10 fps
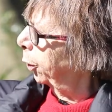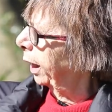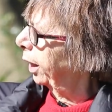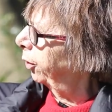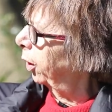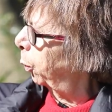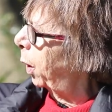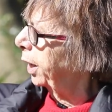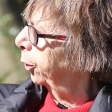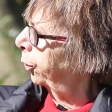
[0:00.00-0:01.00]
doing it in the
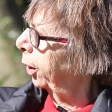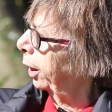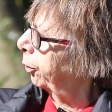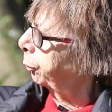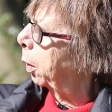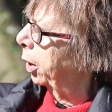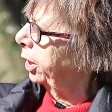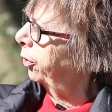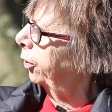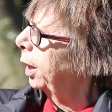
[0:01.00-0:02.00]
way you're doing it's
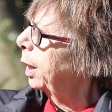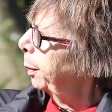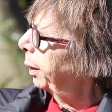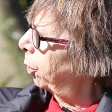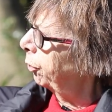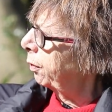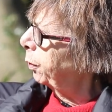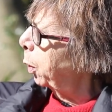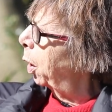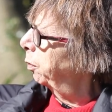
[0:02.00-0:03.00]
right, because
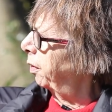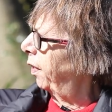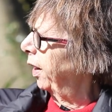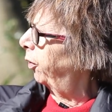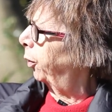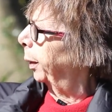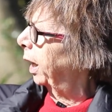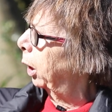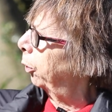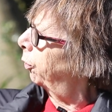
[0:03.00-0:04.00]
if you overface them,
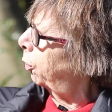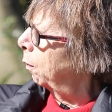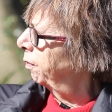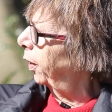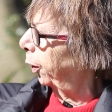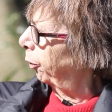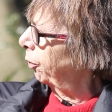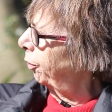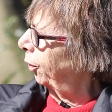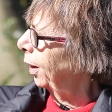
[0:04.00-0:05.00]
they lose
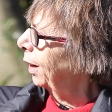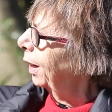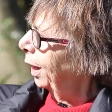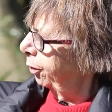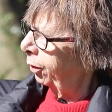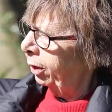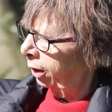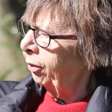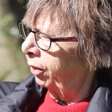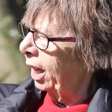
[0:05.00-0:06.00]
confidence. It
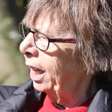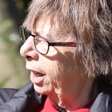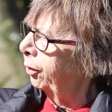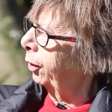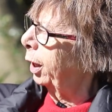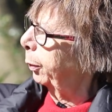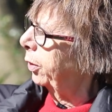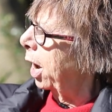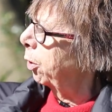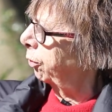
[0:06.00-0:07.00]
is key, isn't it,
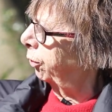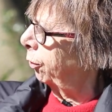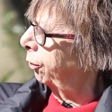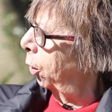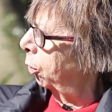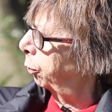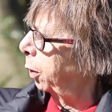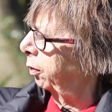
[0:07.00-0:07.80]
with youngsters, not to